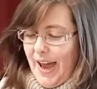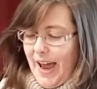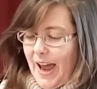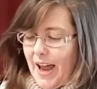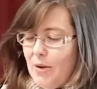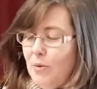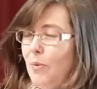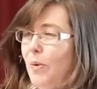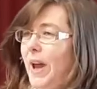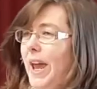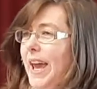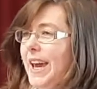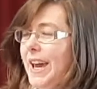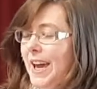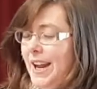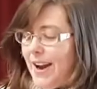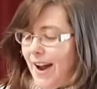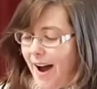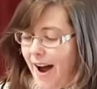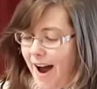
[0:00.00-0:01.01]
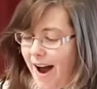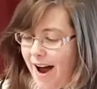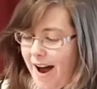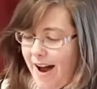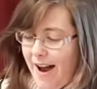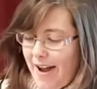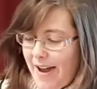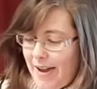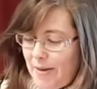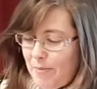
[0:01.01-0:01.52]
And where can
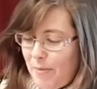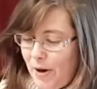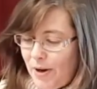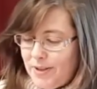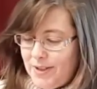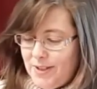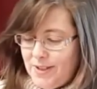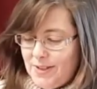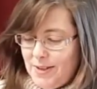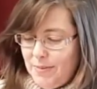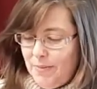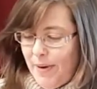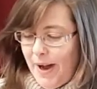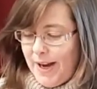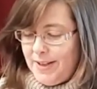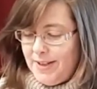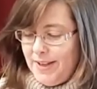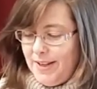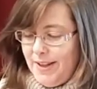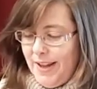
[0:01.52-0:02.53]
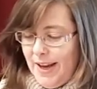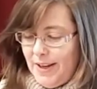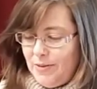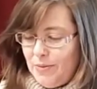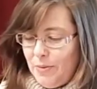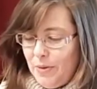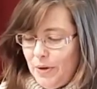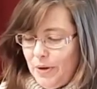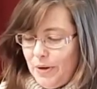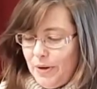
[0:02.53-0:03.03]
I participate in that
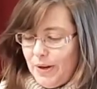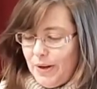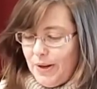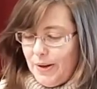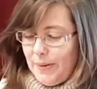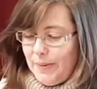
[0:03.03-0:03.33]
work?